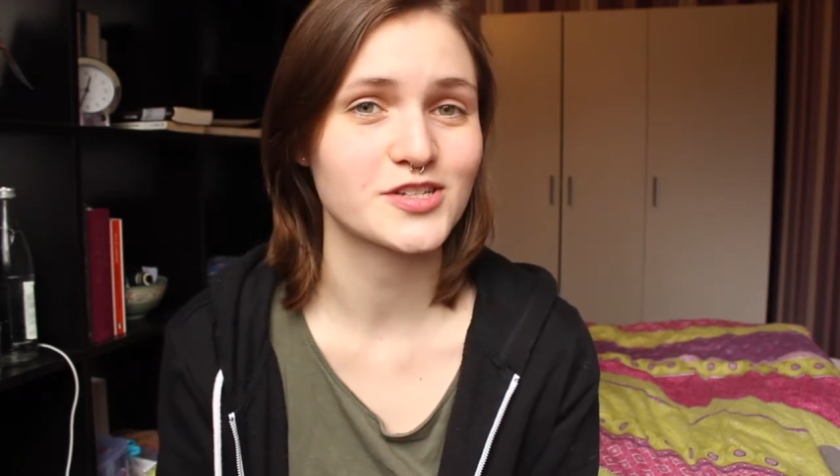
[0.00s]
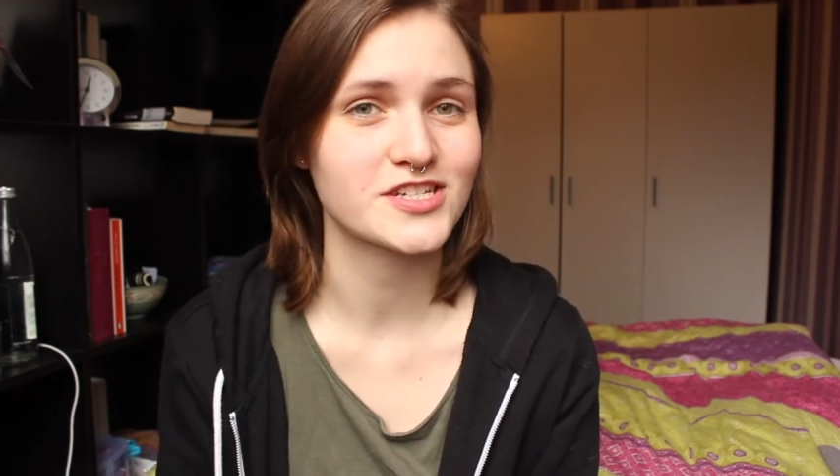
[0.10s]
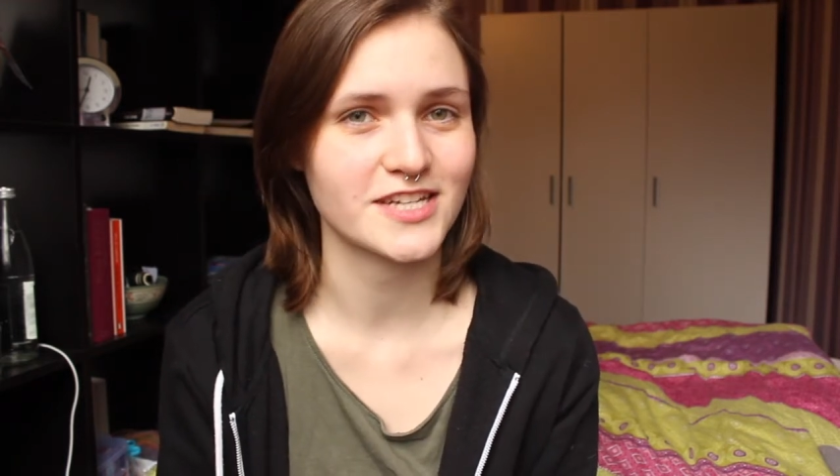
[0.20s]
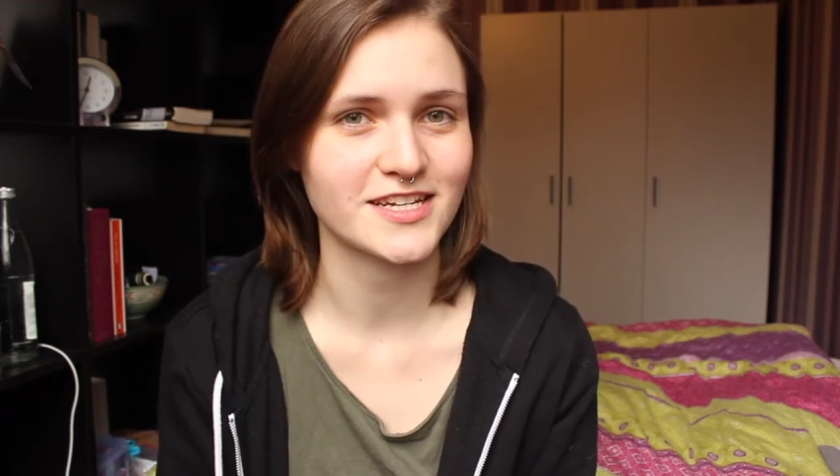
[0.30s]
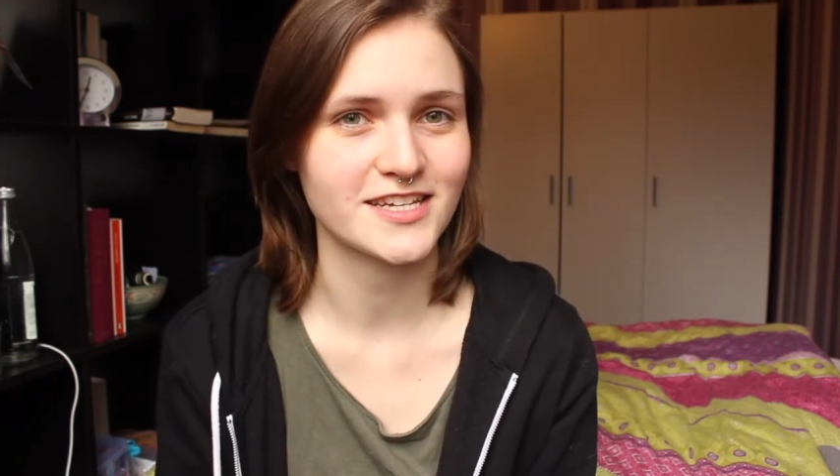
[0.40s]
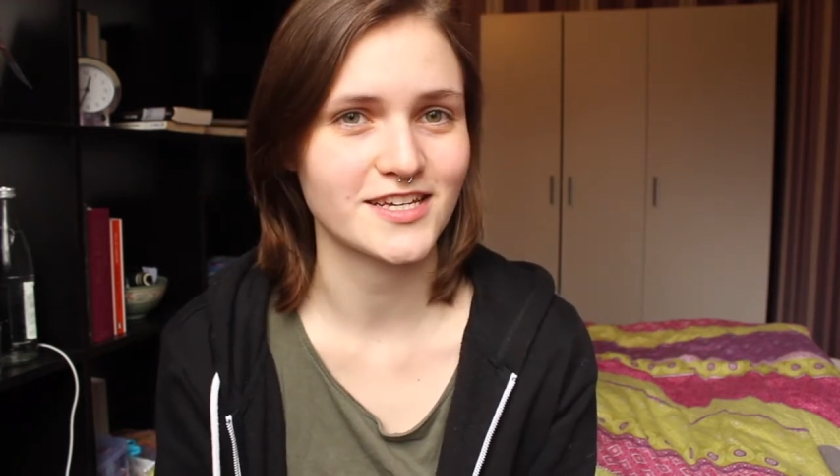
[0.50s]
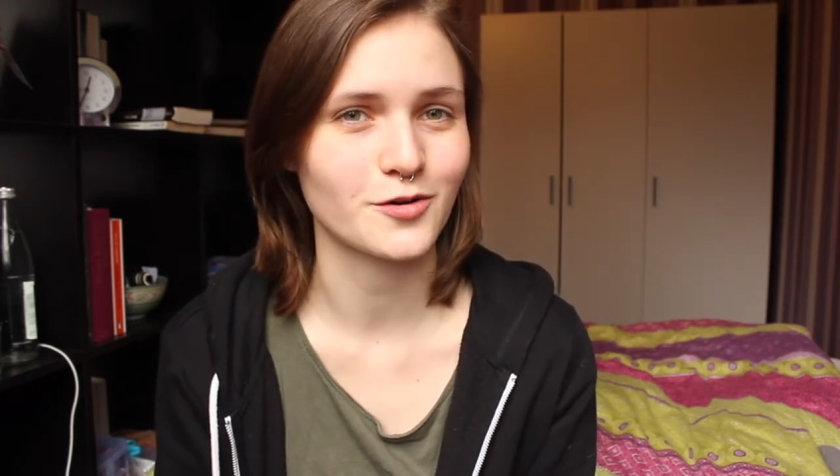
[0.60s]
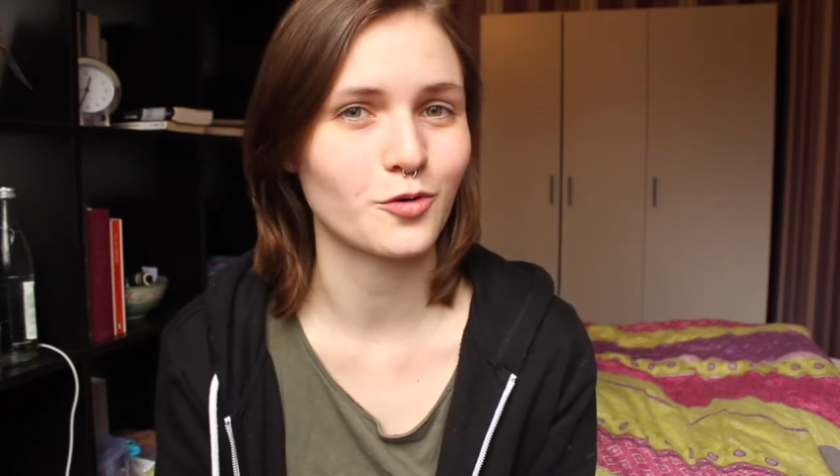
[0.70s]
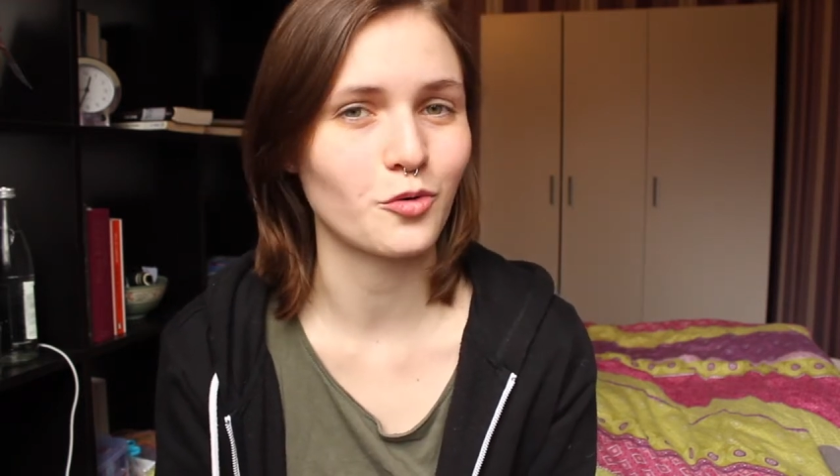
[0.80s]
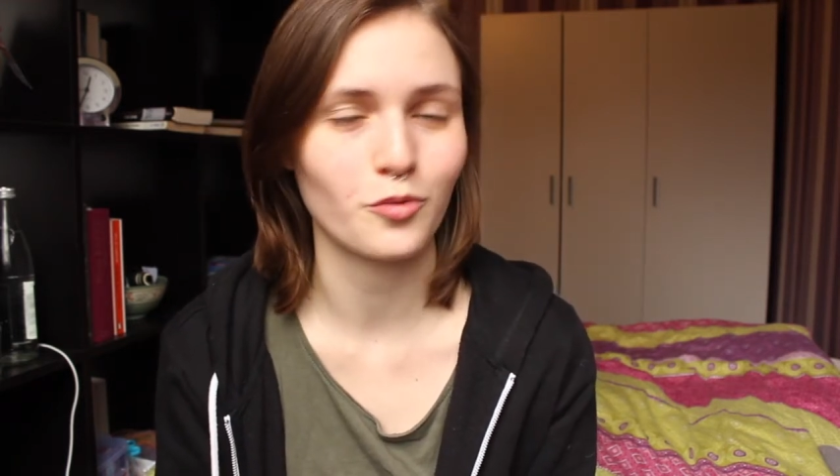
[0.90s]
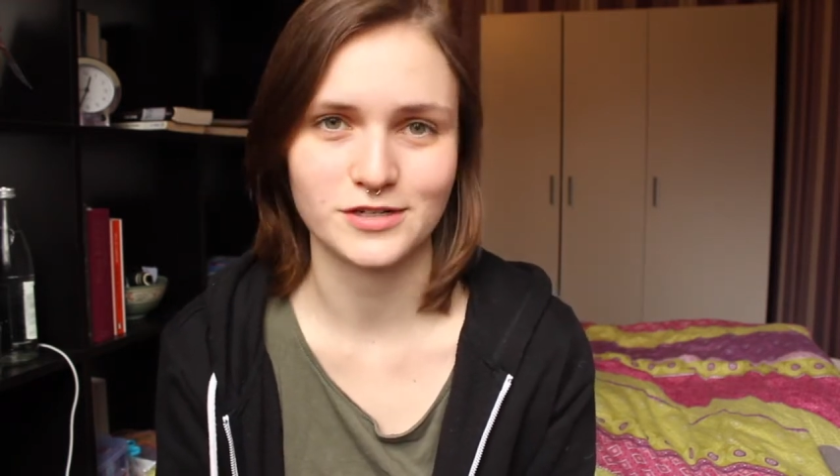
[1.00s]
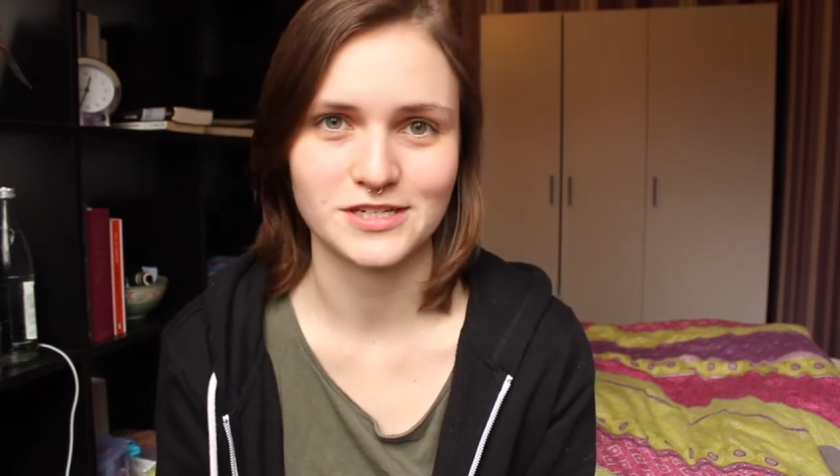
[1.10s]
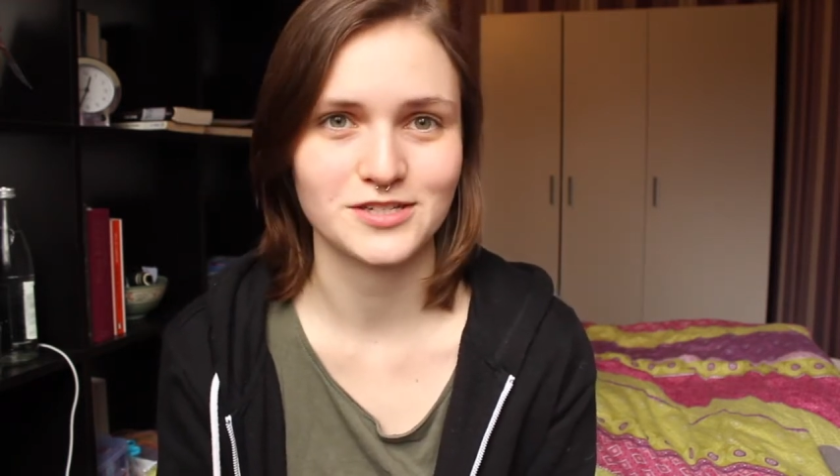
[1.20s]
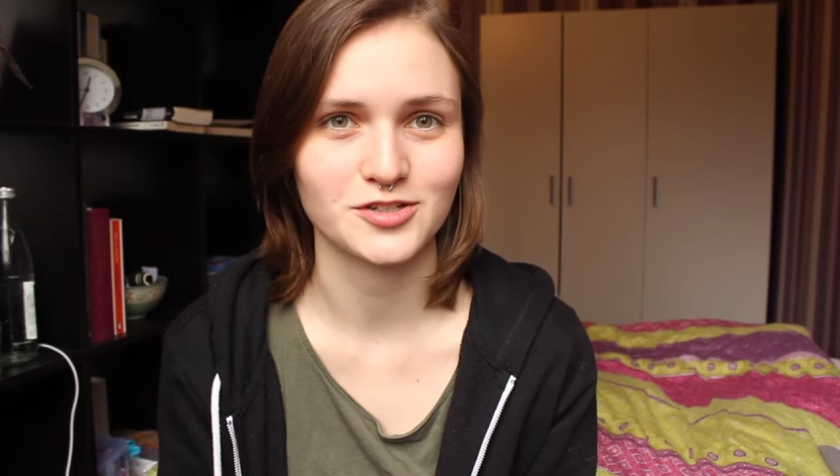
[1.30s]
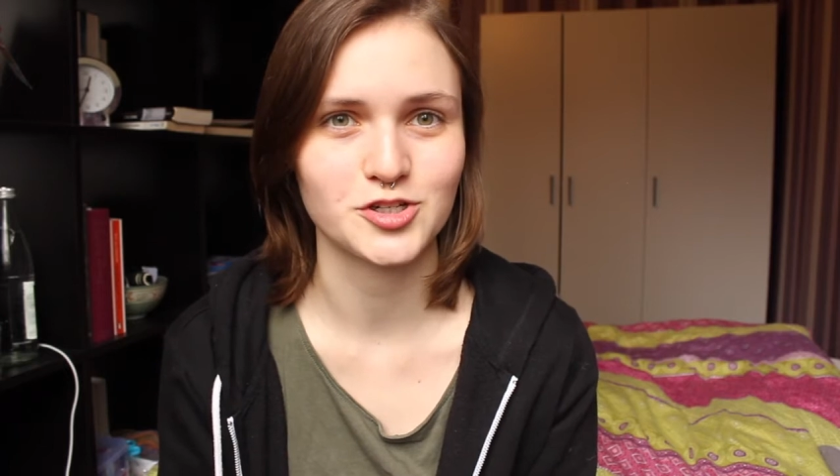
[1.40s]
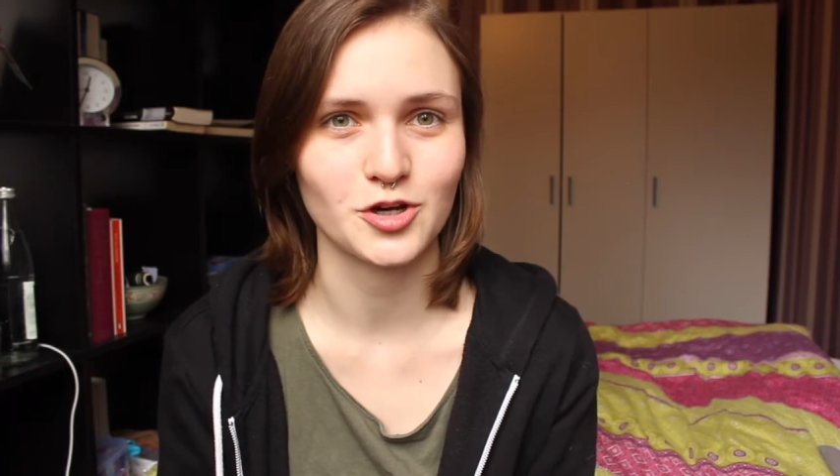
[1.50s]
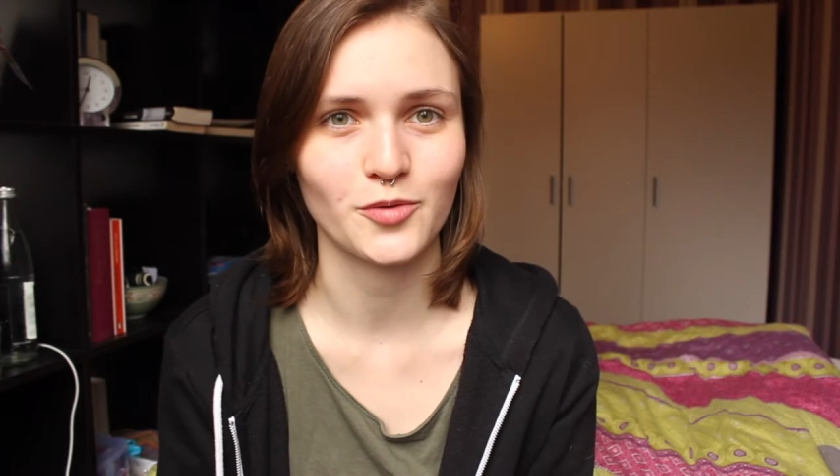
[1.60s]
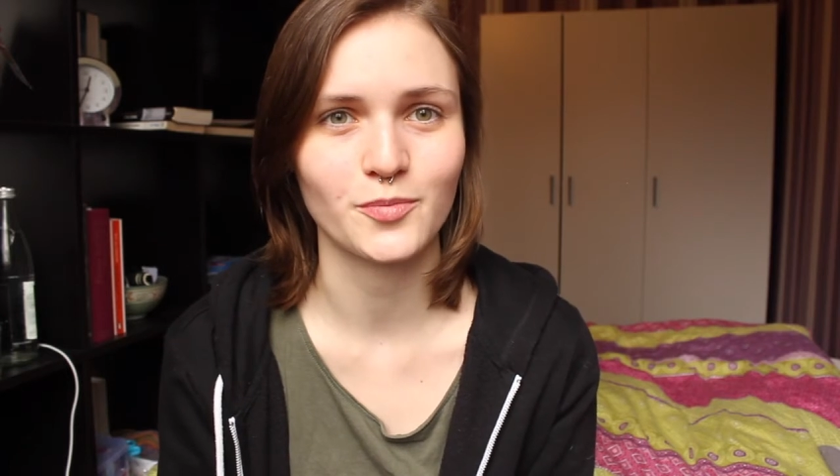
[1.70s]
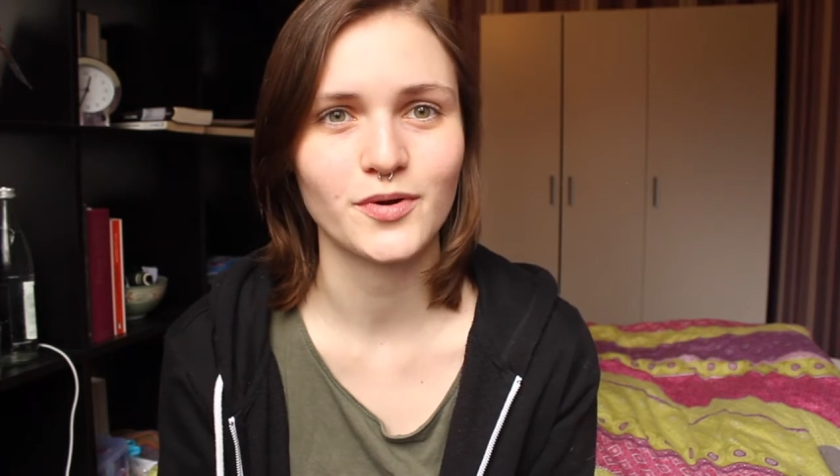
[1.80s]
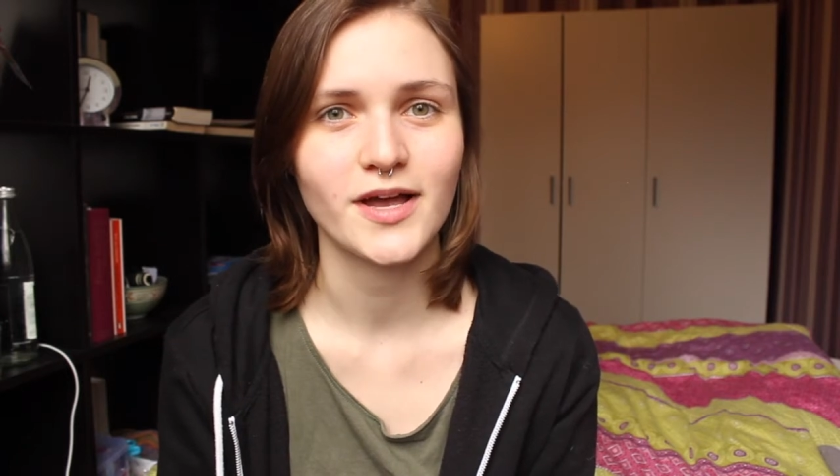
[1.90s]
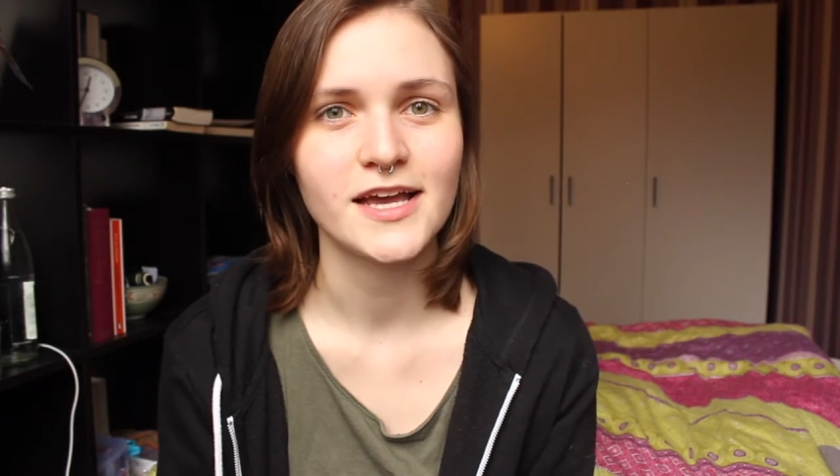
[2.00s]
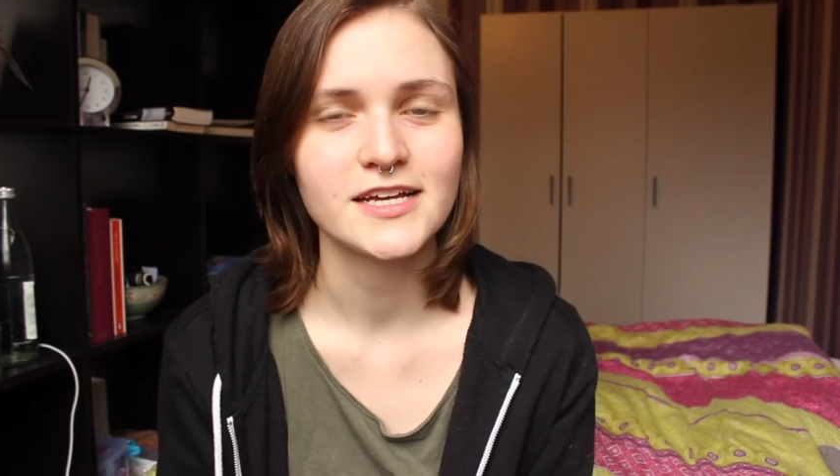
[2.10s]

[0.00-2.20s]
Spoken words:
study or what is your job?